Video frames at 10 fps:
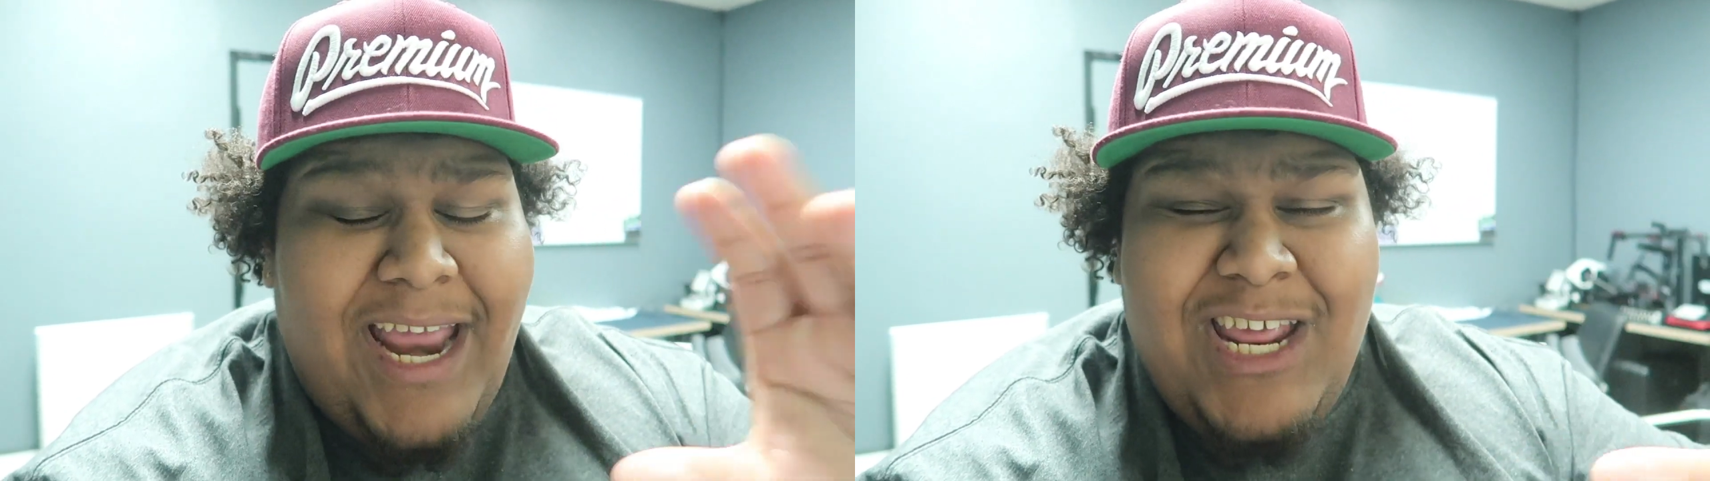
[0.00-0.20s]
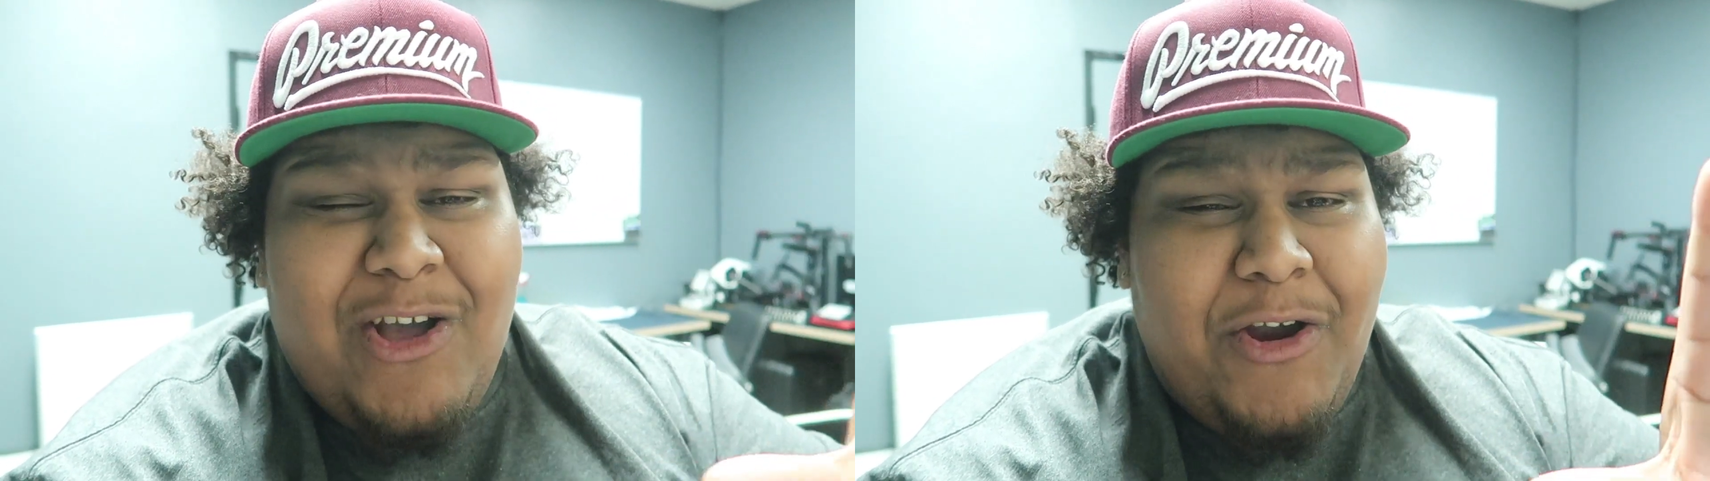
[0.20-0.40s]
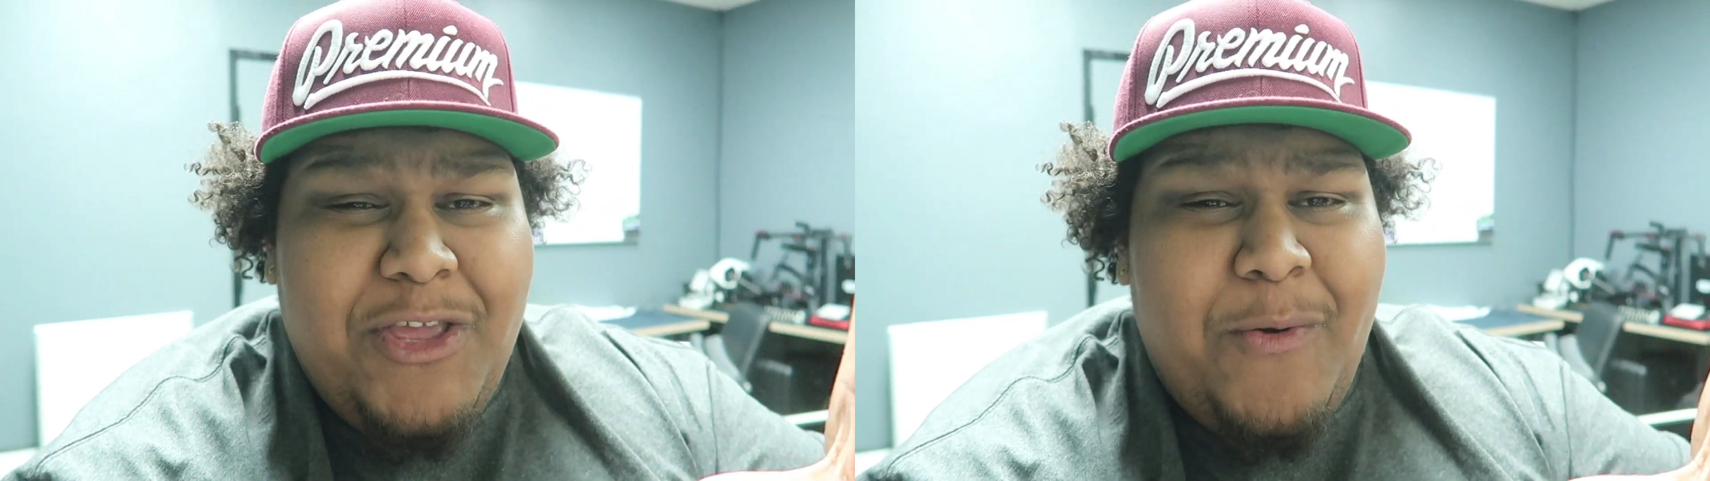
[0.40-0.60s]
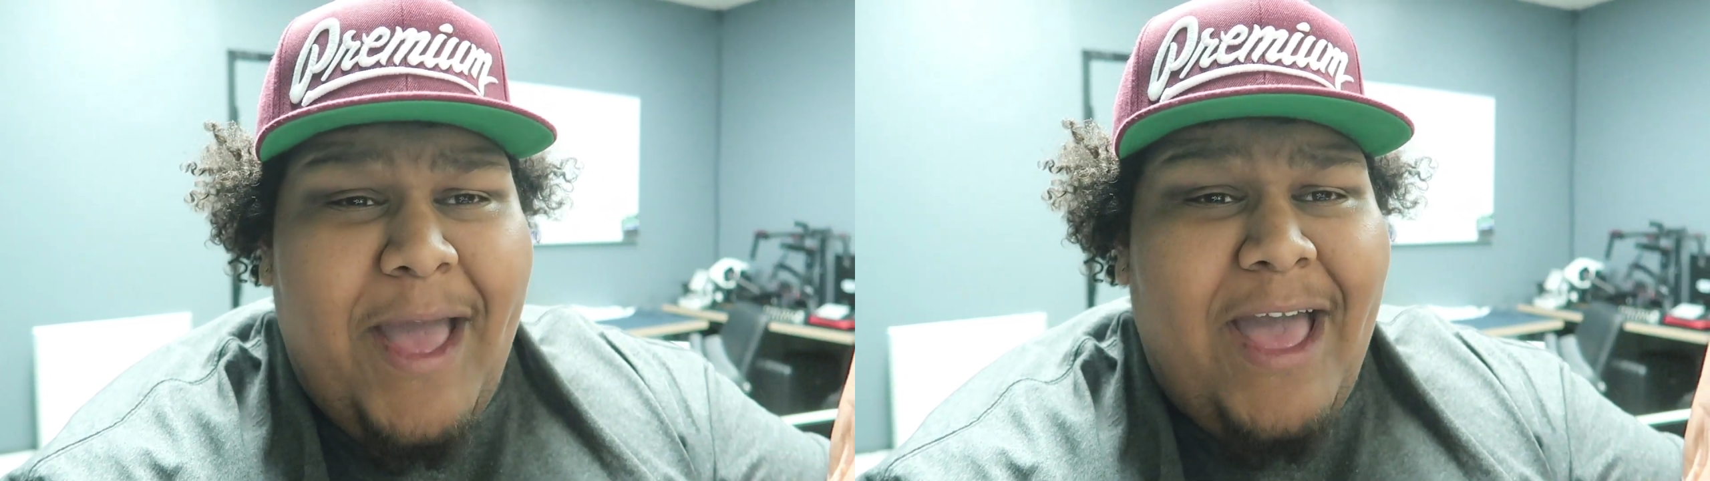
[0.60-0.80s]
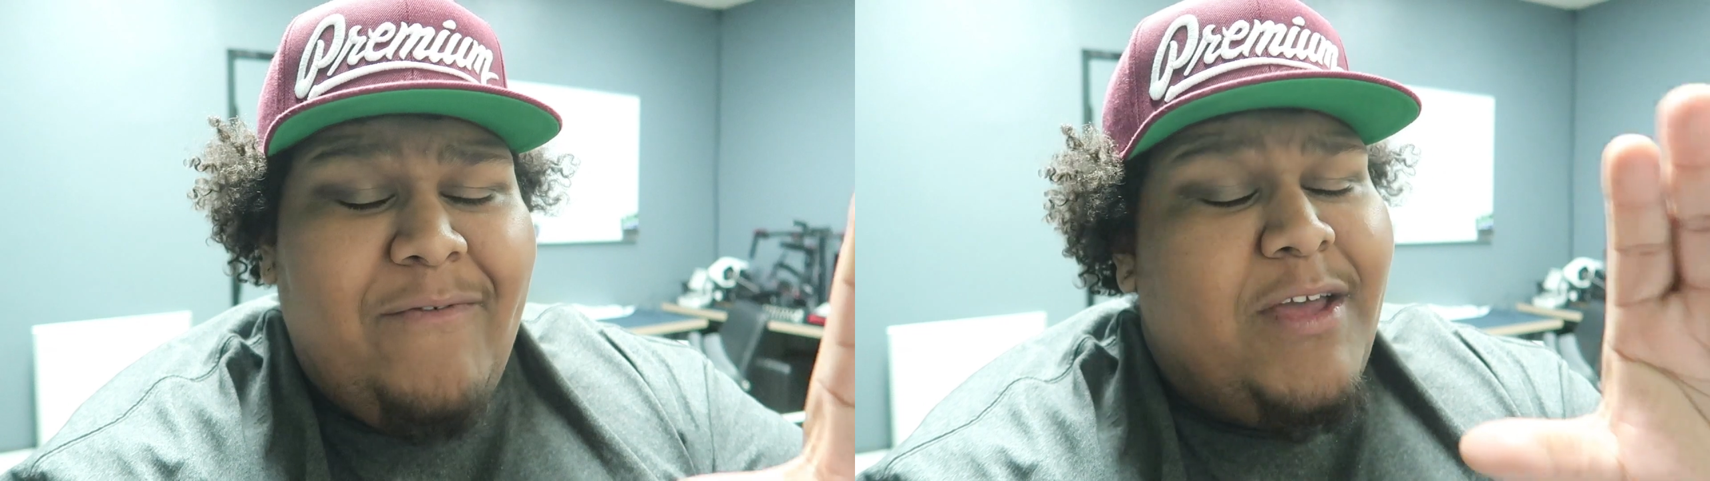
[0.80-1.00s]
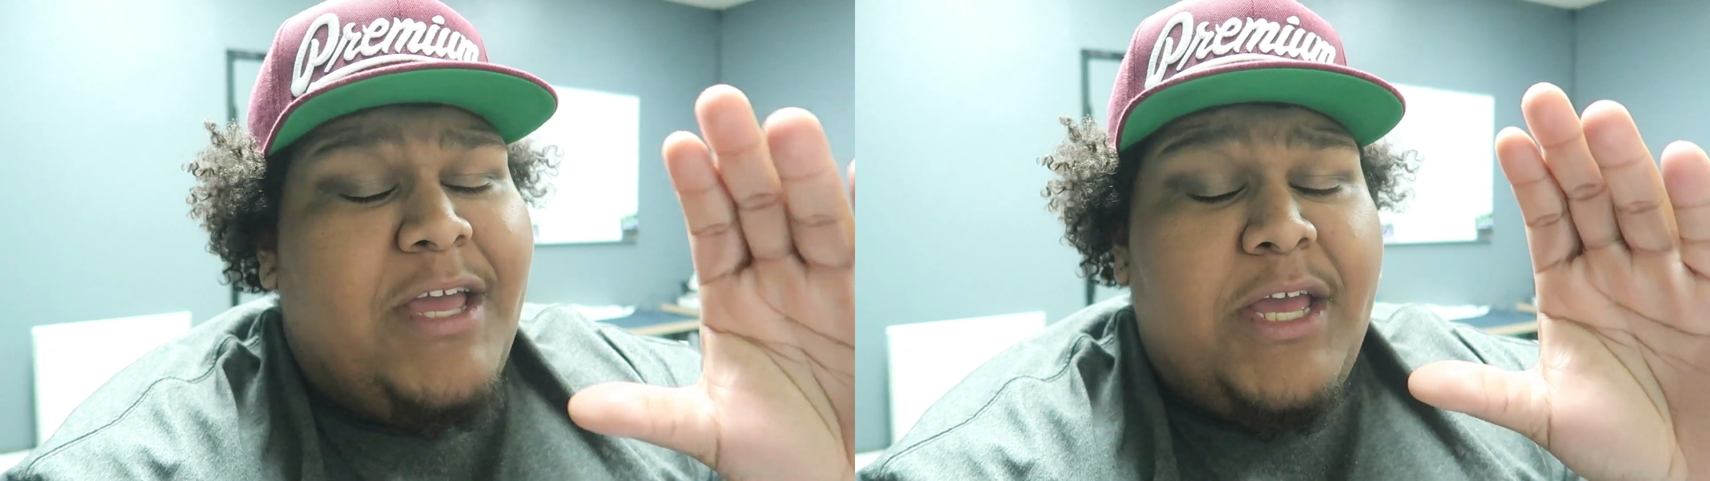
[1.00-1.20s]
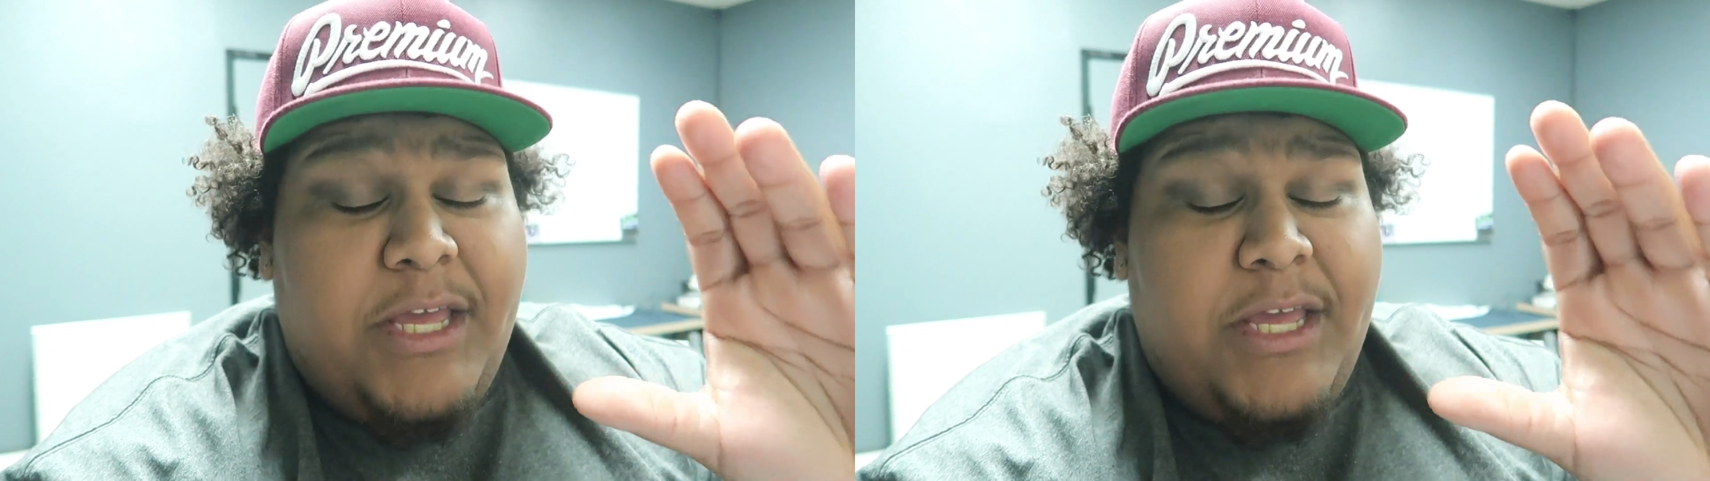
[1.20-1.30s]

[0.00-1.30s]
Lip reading: Any car you have,